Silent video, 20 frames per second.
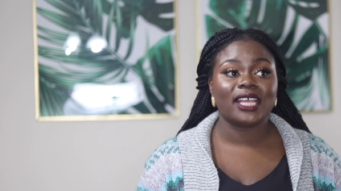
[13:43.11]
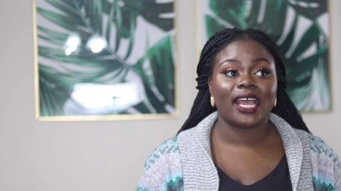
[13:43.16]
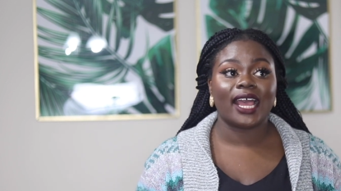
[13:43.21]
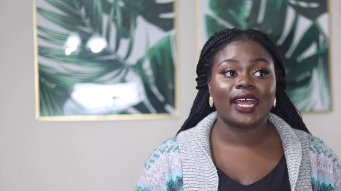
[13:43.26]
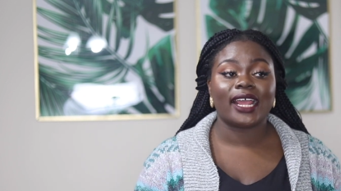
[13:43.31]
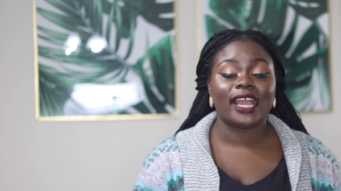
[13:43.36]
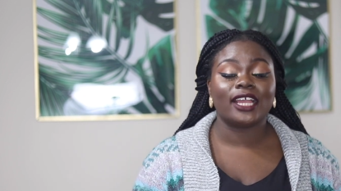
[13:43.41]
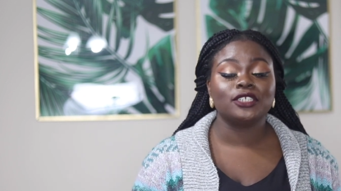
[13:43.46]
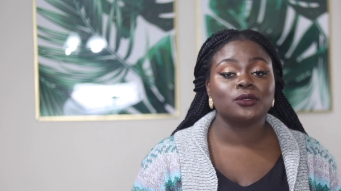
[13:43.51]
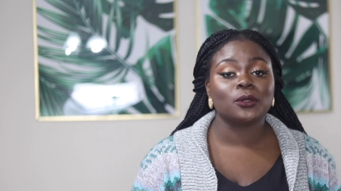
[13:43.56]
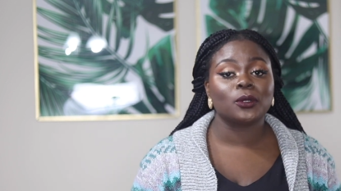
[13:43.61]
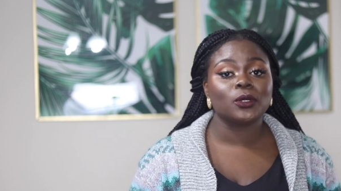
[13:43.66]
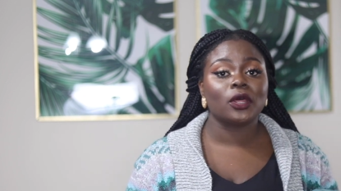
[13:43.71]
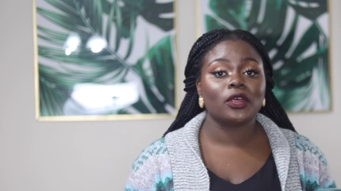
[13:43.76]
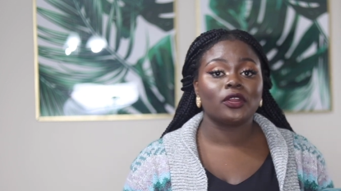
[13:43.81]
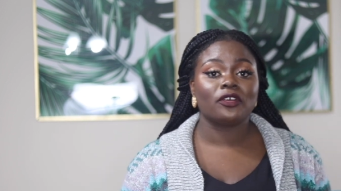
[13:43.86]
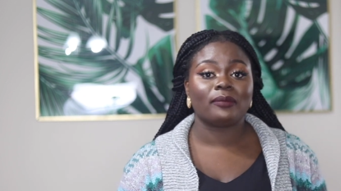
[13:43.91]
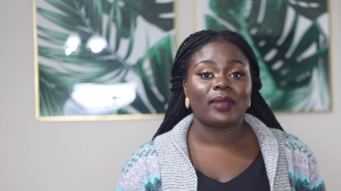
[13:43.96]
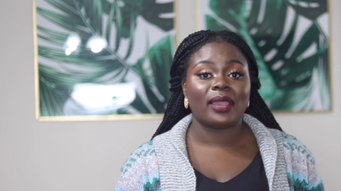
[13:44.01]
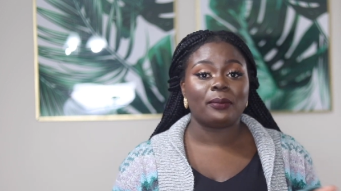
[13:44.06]
I do a lot
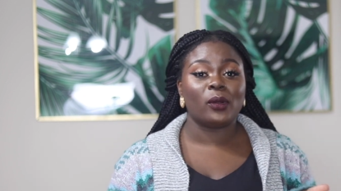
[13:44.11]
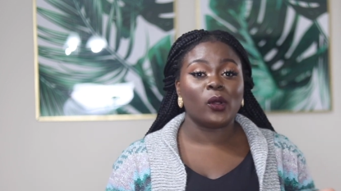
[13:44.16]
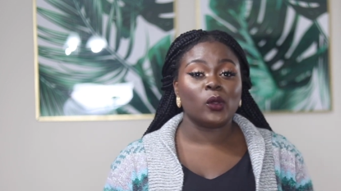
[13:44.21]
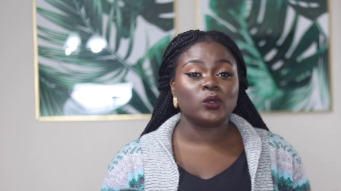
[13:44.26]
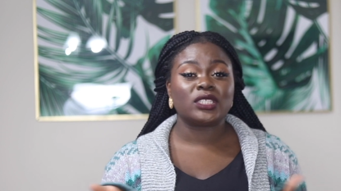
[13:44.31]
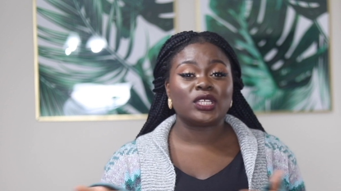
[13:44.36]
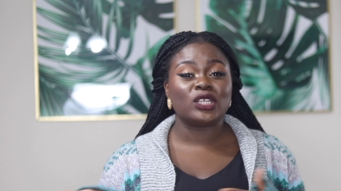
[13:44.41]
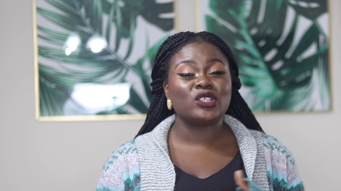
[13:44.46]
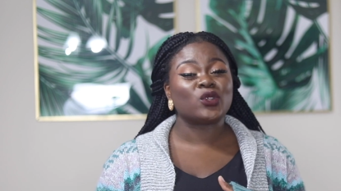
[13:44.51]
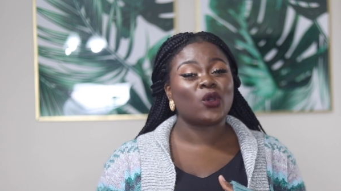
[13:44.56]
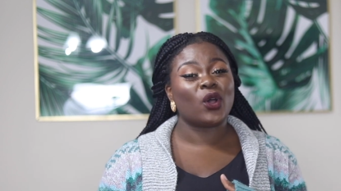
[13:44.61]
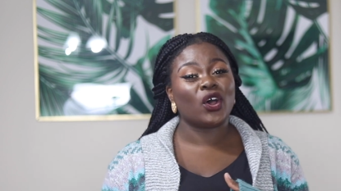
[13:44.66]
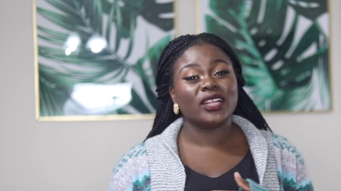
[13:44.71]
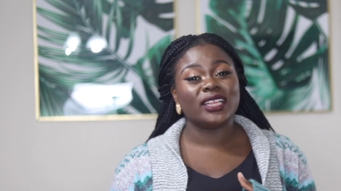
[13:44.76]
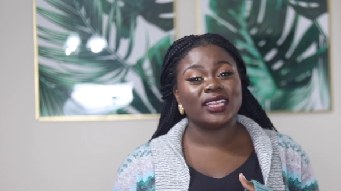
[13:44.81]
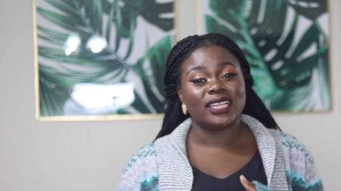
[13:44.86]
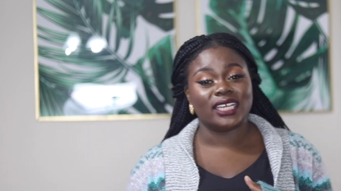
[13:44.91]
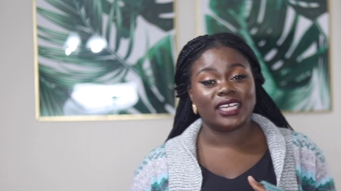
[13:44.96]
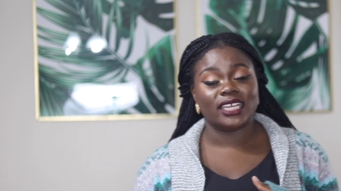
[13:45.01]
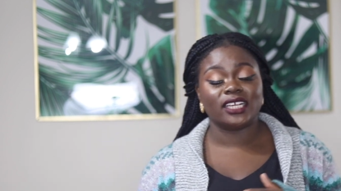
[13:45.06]
of my postings
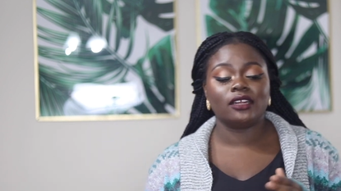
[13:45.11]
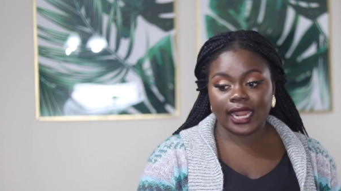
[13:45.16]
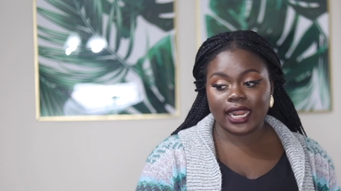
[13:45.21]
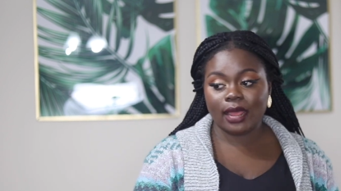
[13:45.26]
on there.